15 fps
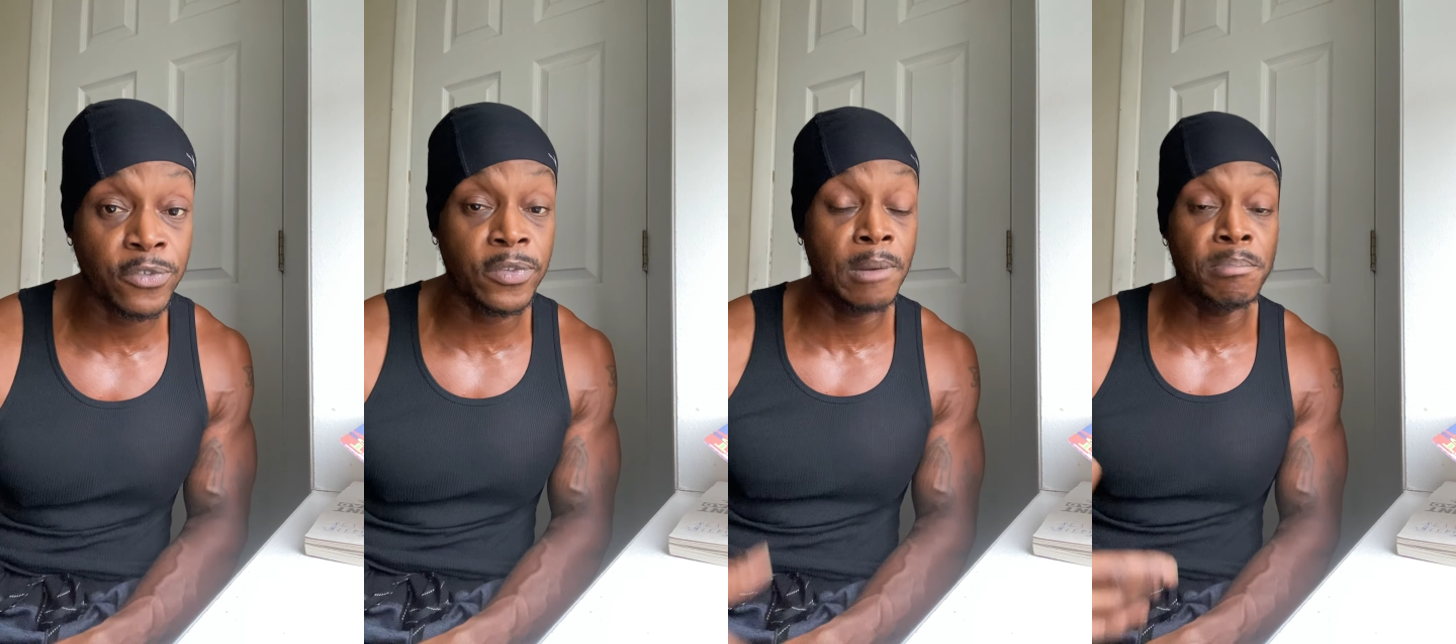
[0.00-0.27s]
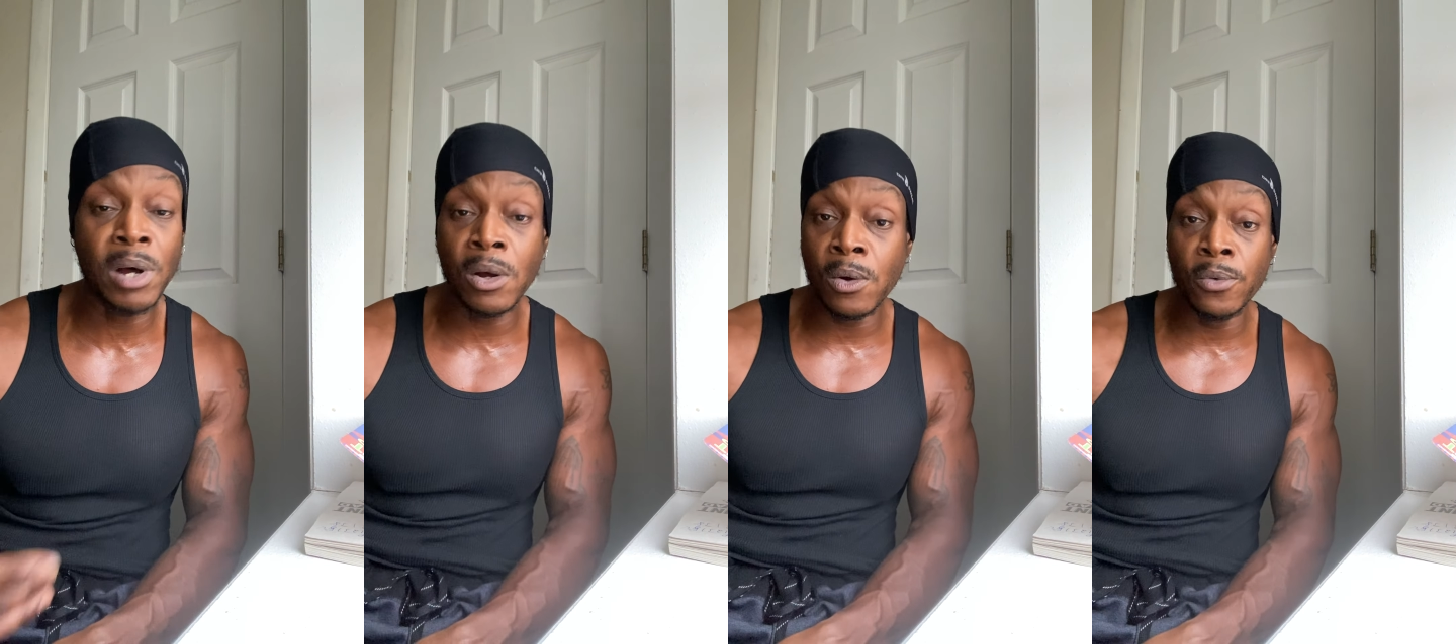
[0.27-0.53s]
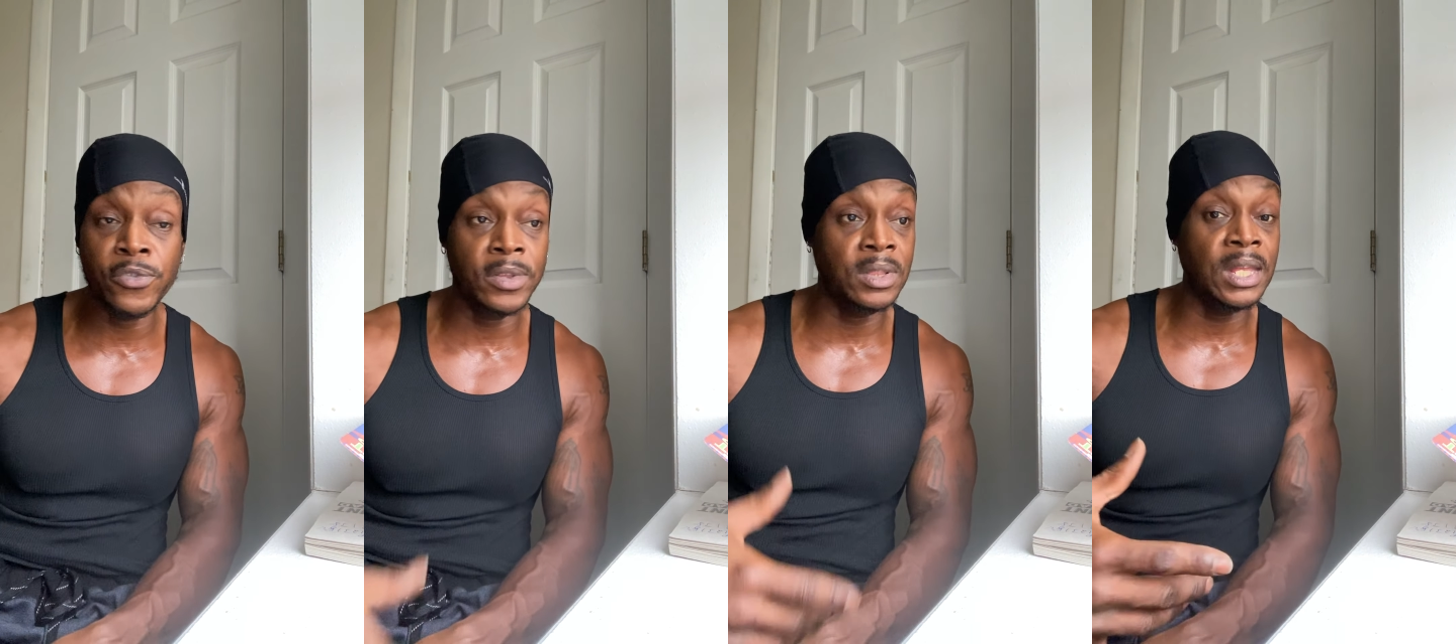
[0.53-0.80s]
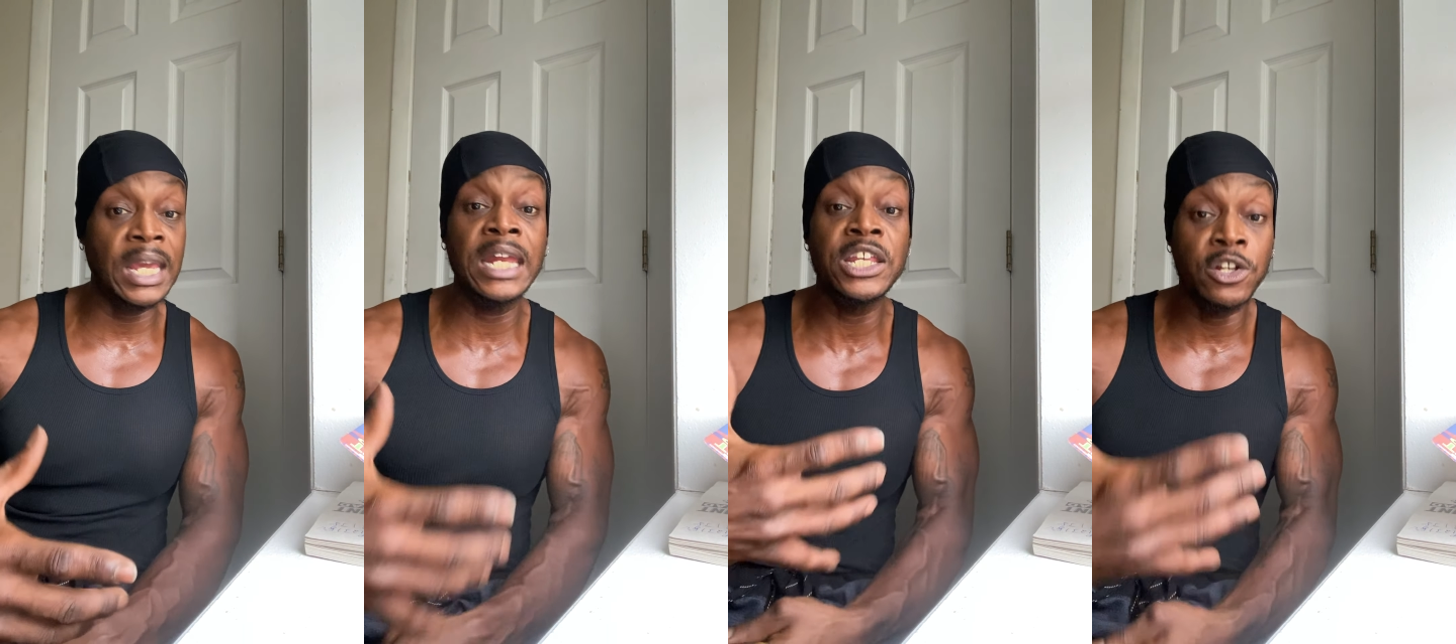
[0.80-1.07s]
the bones,
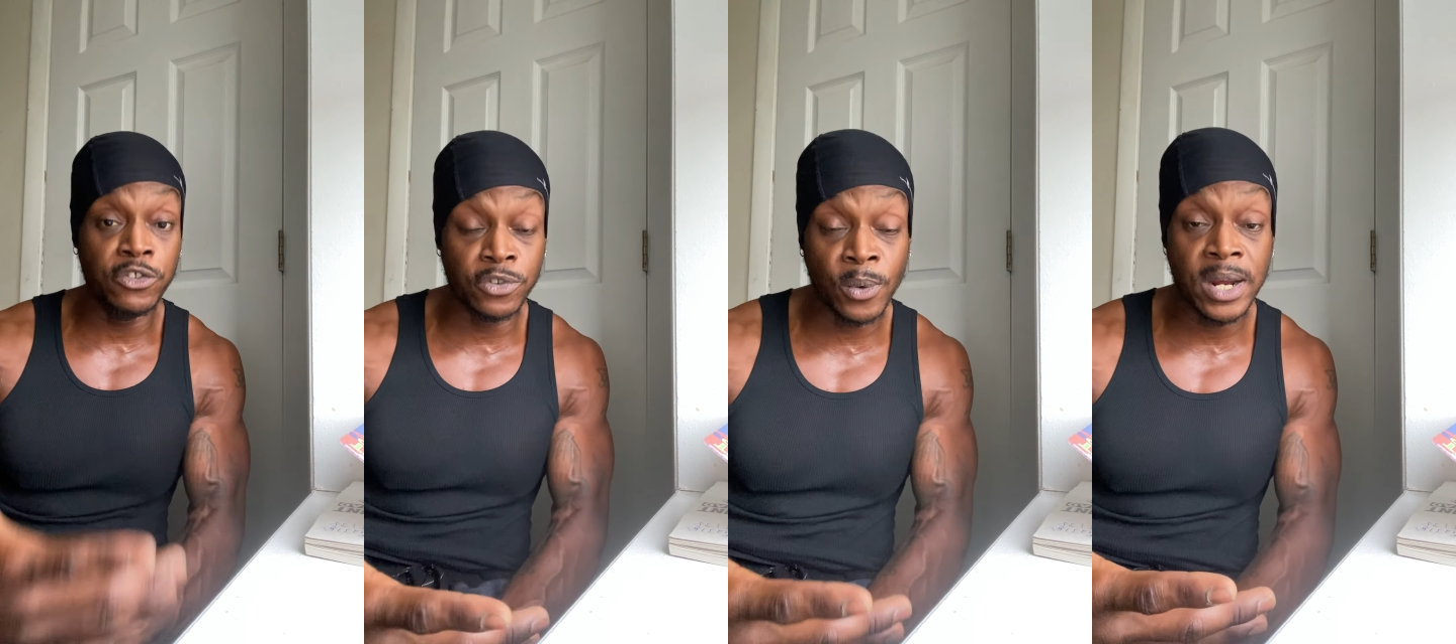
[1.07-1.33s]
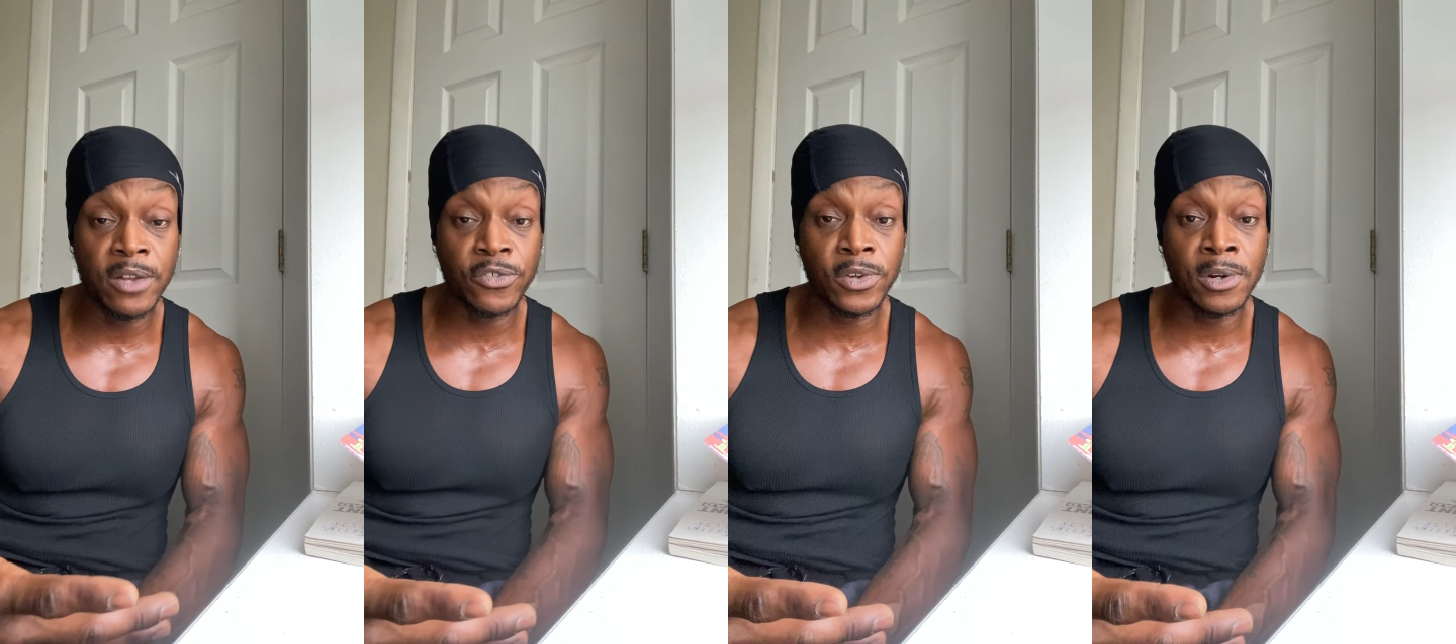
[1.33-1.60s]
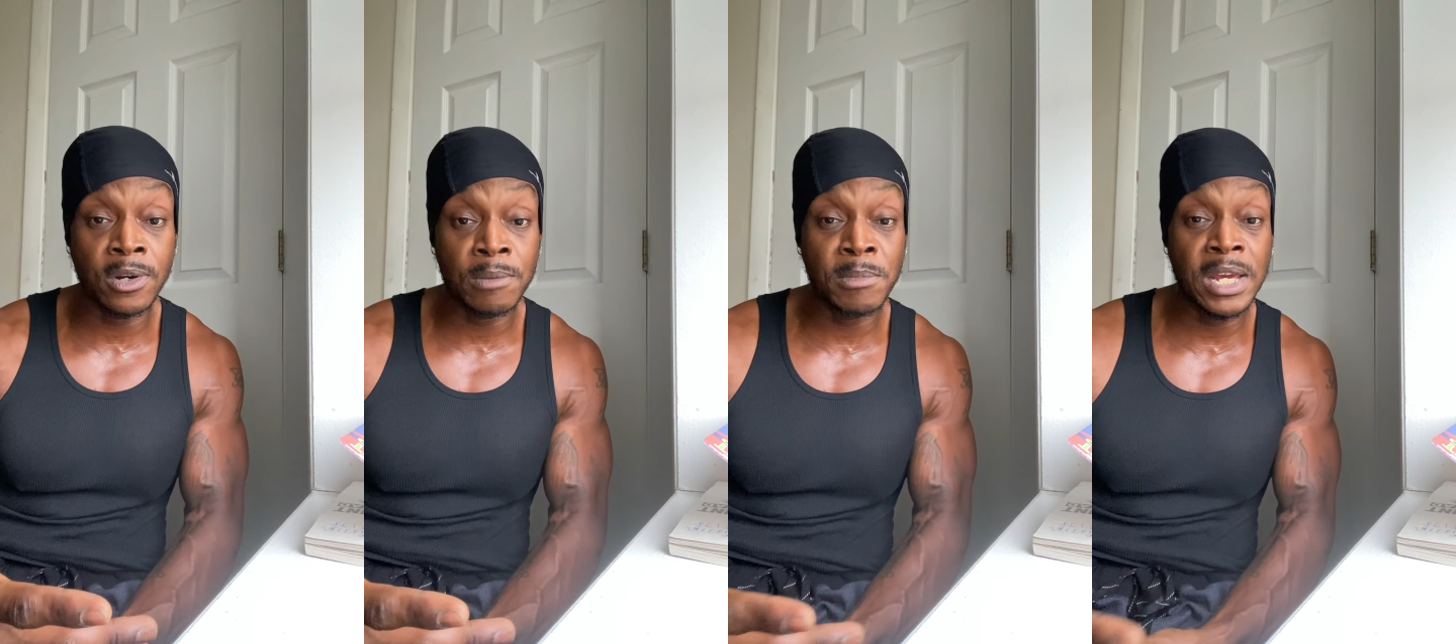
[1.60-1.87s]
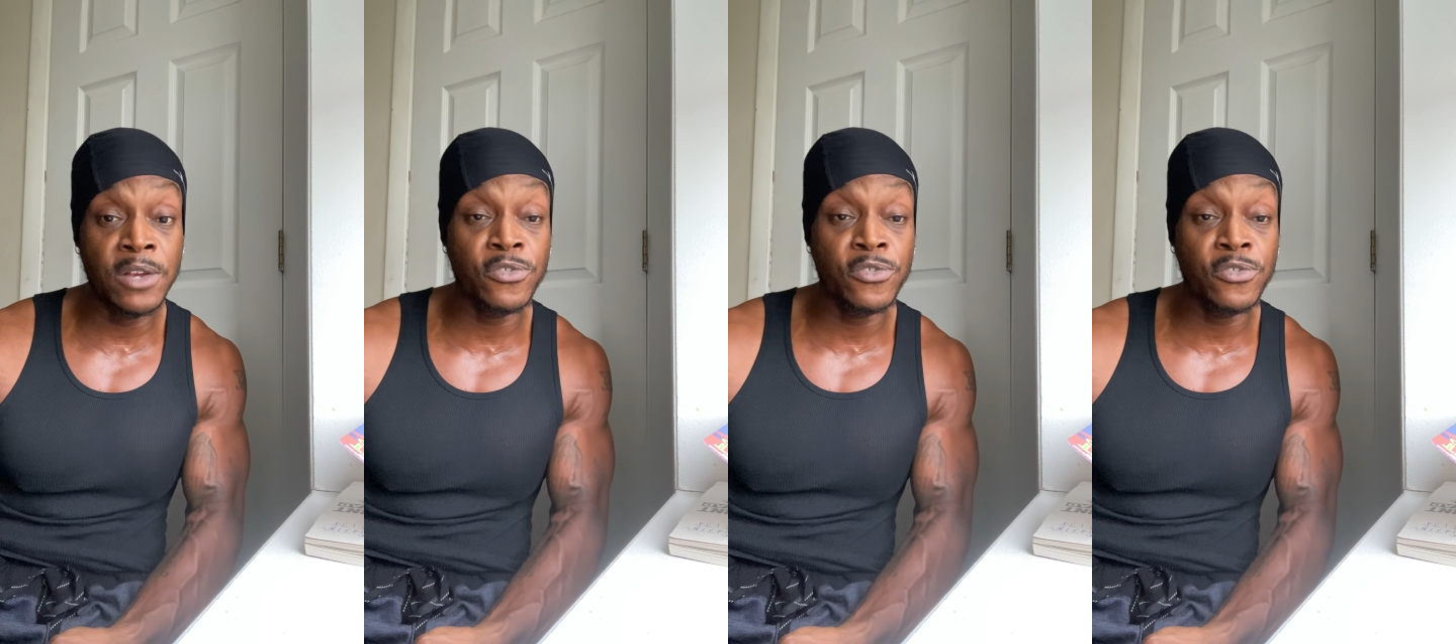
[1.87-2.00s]
and your joints, you know what I mean?